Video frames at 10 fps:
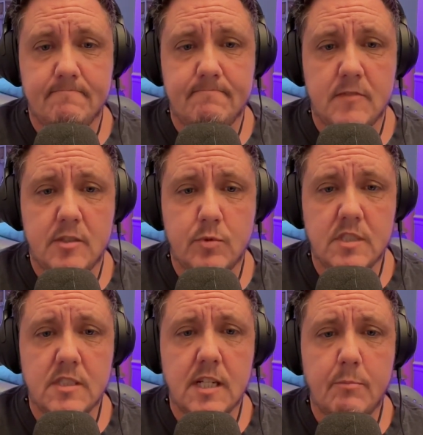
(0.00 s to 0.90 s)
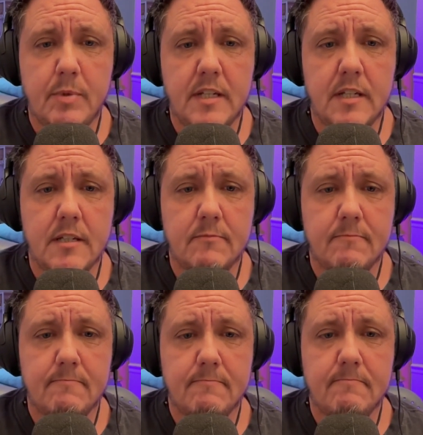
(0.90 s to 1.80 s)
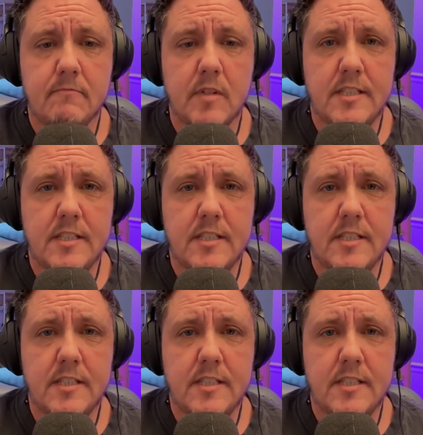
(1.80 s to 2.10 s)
This was a topic I